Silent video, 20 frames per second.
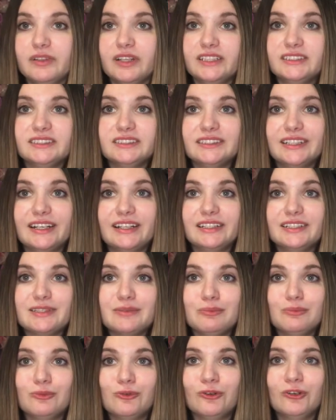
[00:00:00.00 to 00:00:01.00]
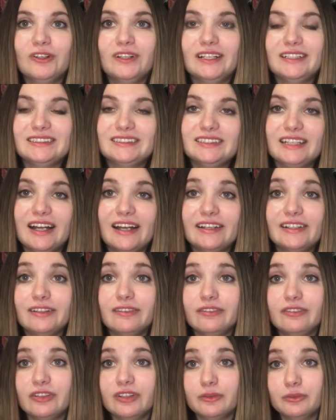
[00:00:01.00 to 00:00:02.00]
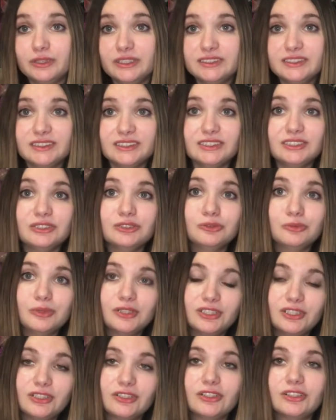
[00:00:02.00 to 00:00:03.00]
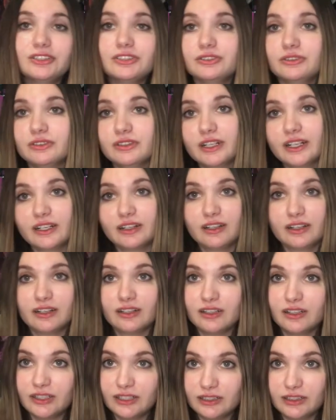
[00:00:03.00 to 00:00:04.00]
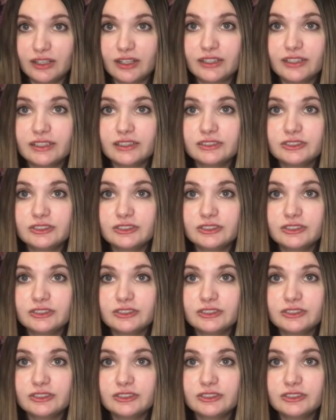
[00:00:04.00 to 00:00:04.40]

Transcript: Instead, it's more or less kind of the we see you, we hear you, a lot.